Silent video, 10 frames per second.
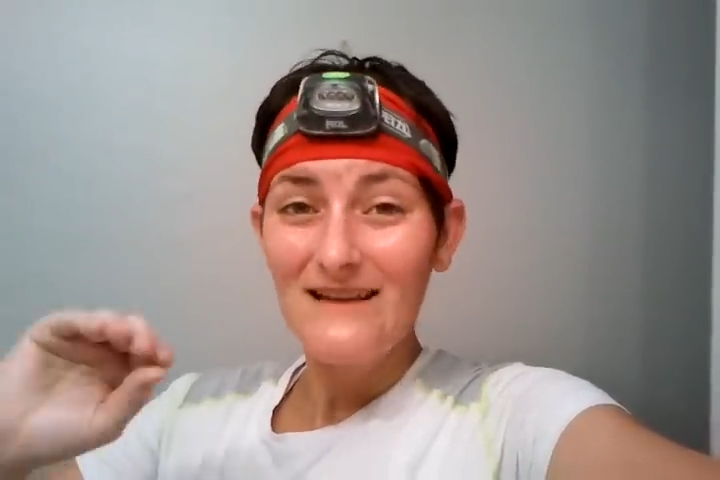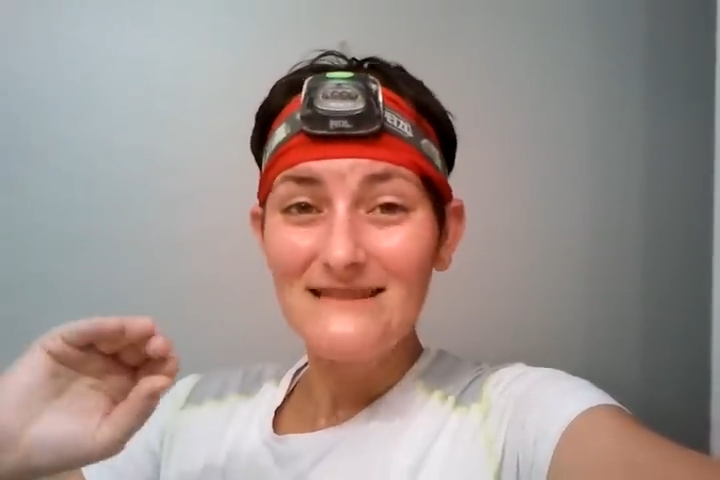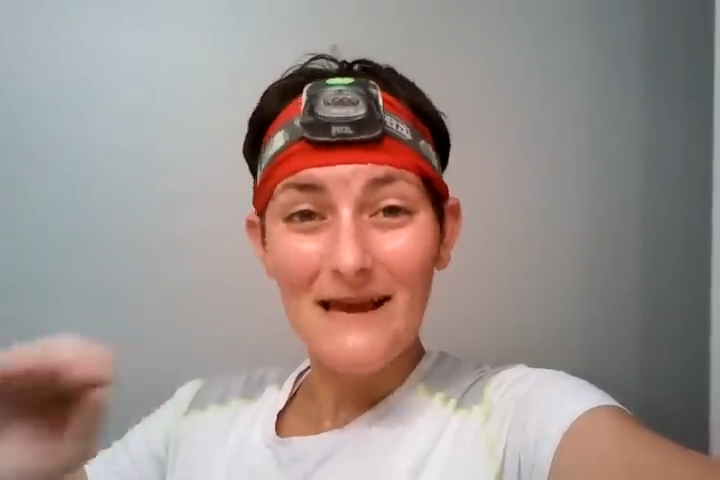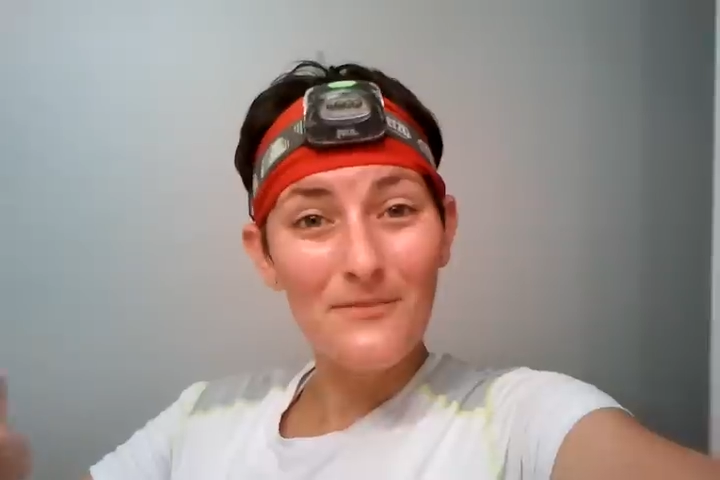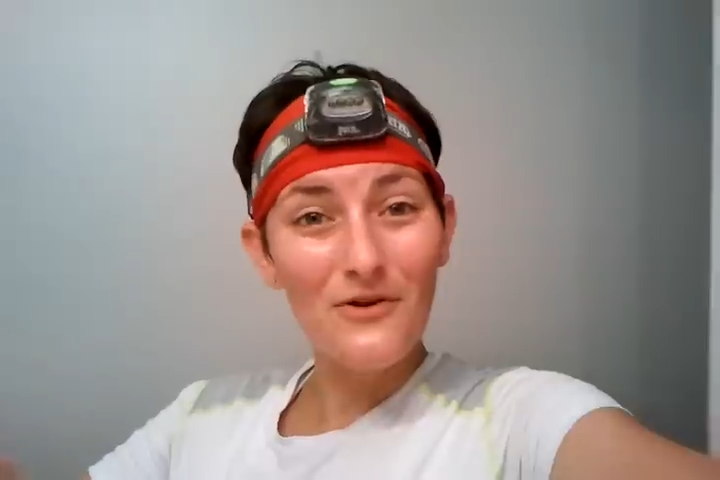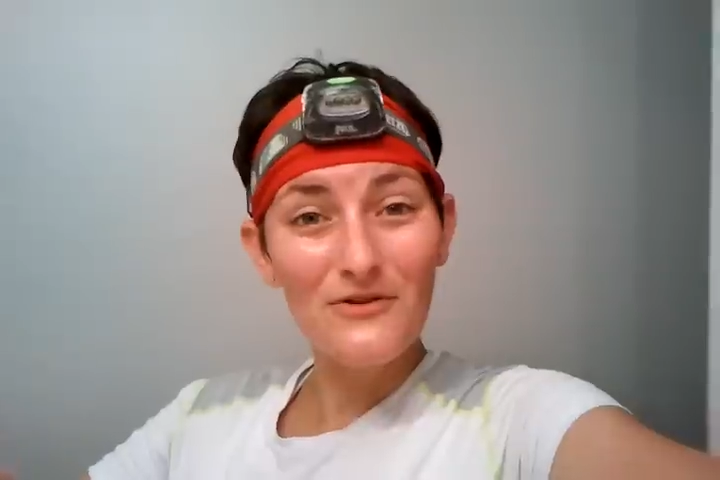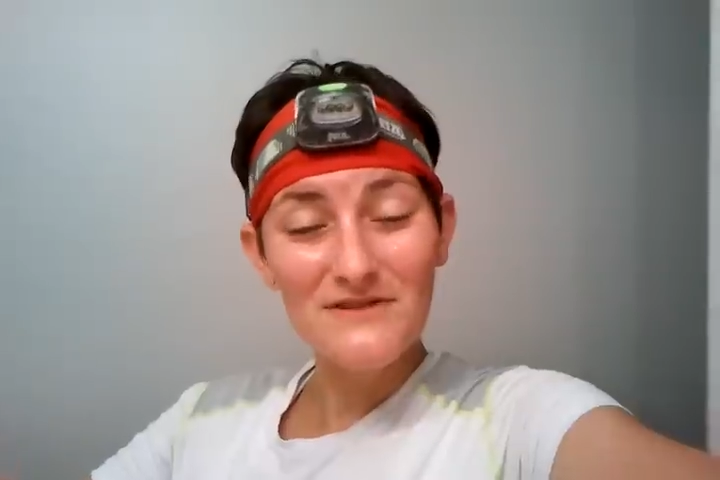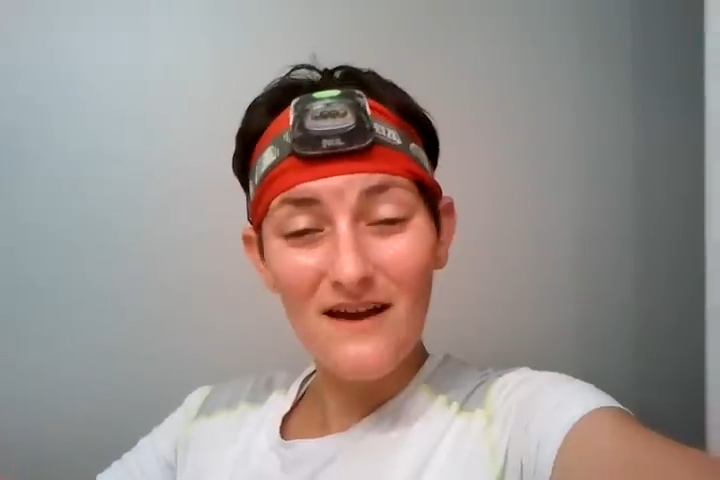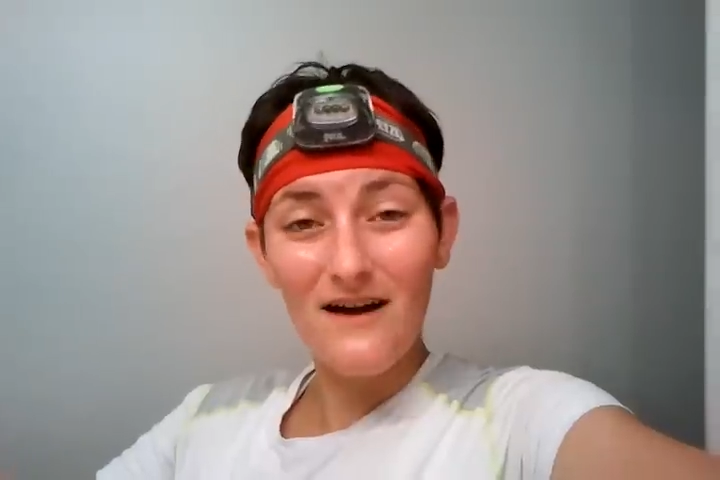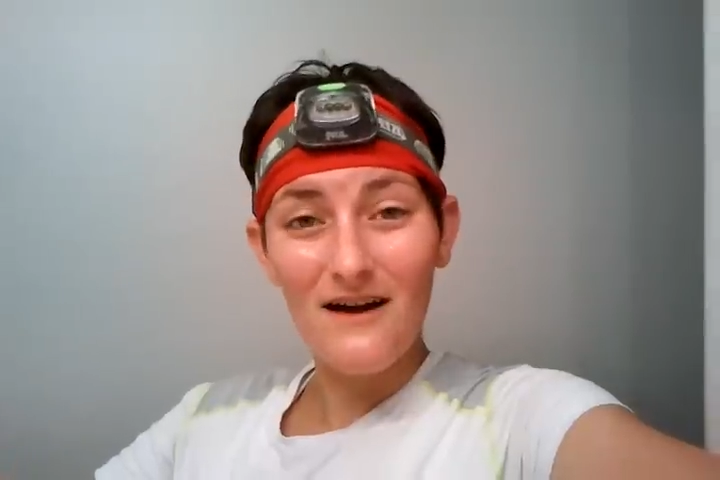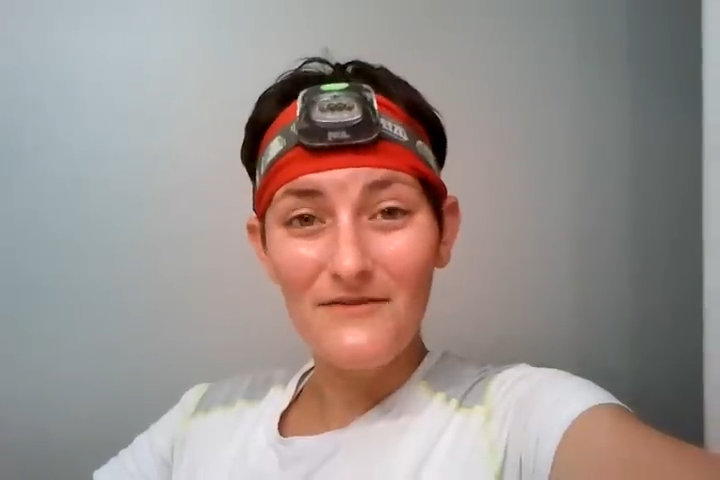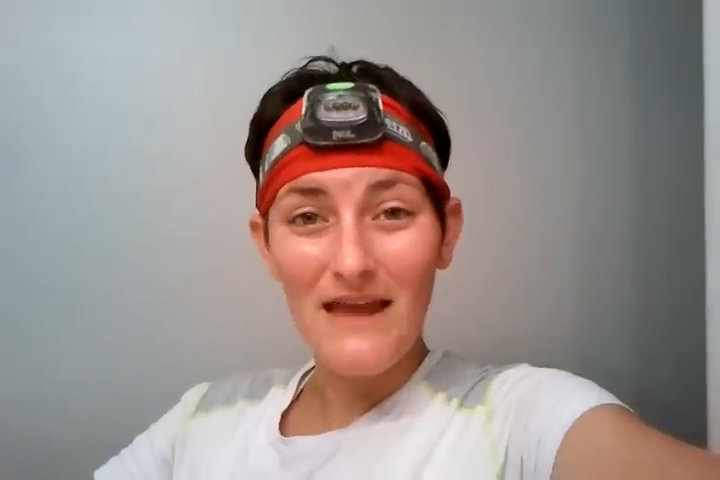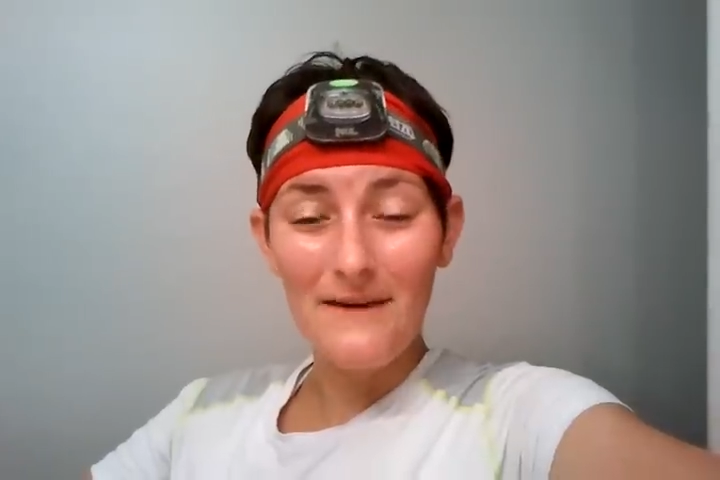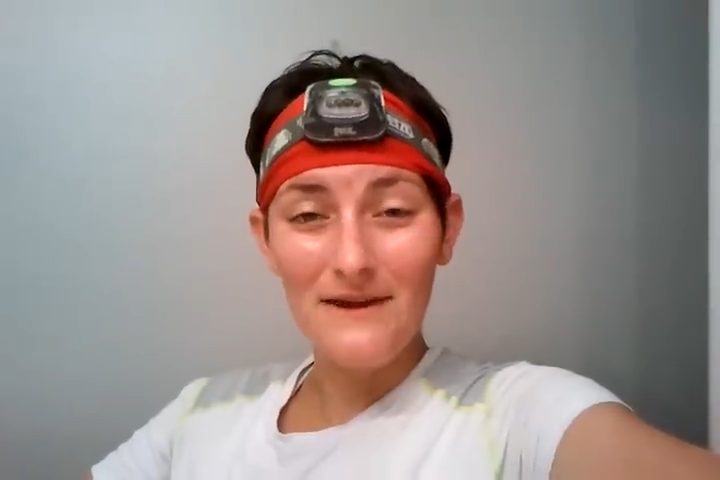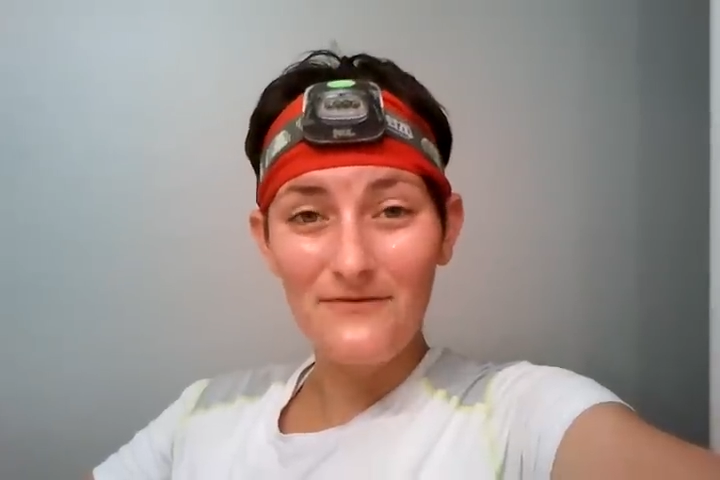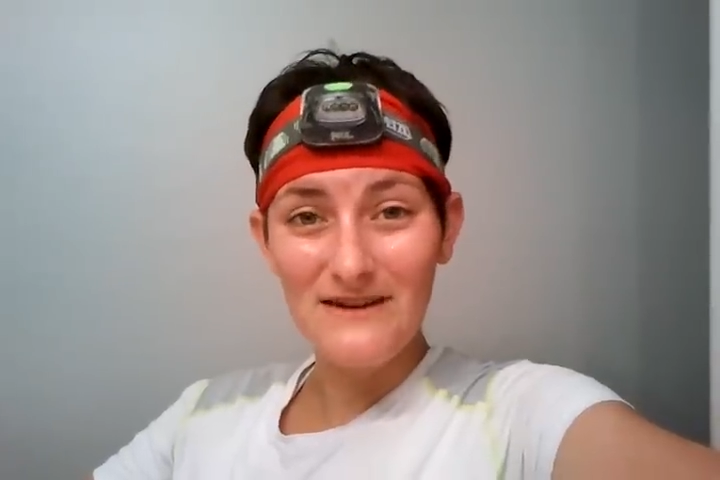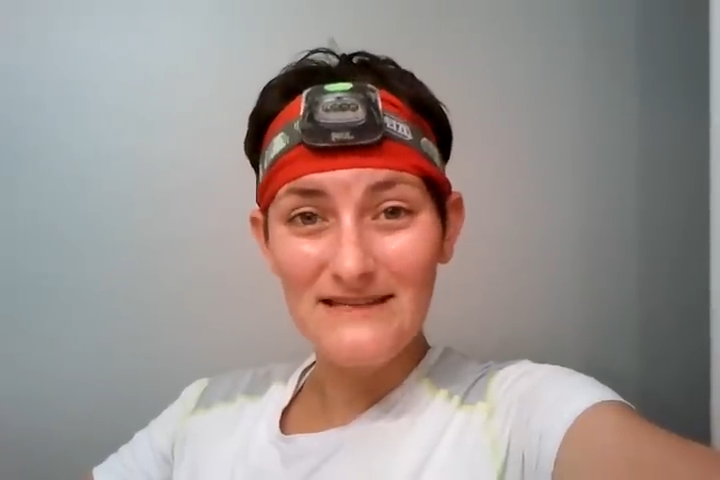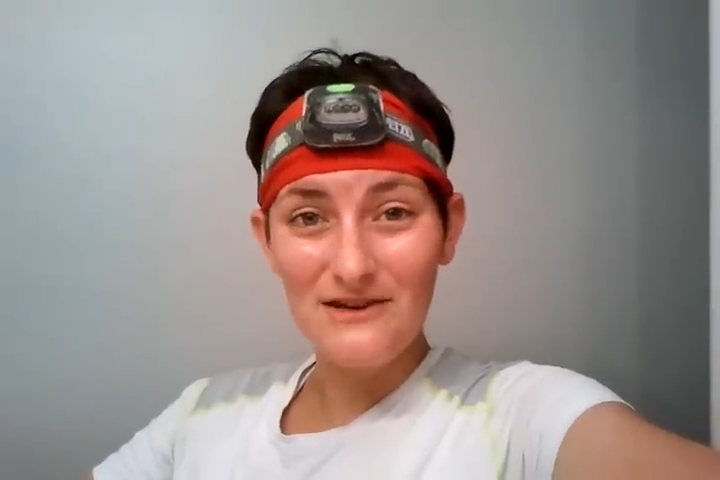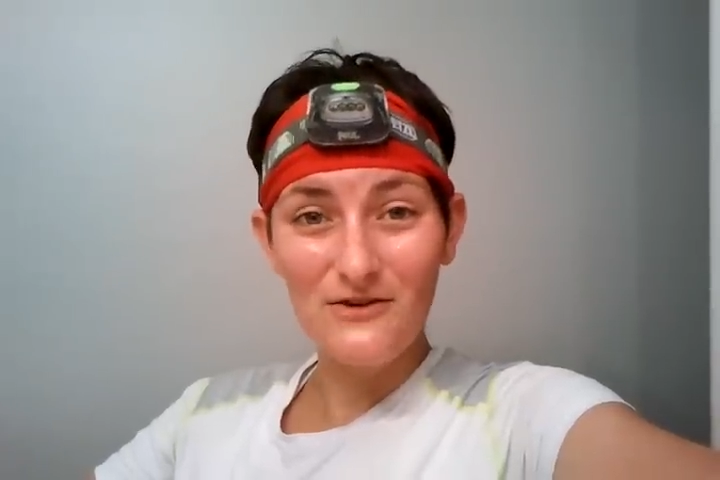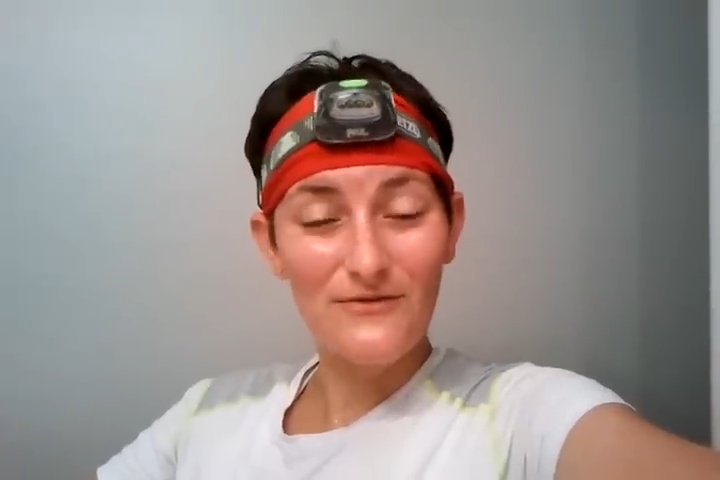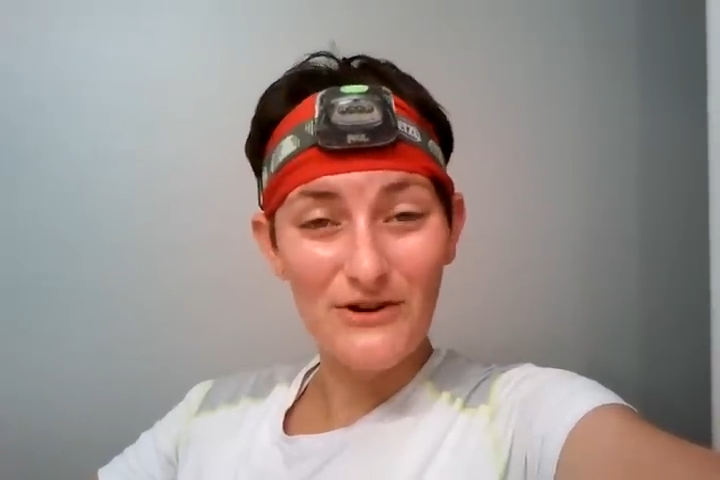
samples of the Omni-FreezeZERO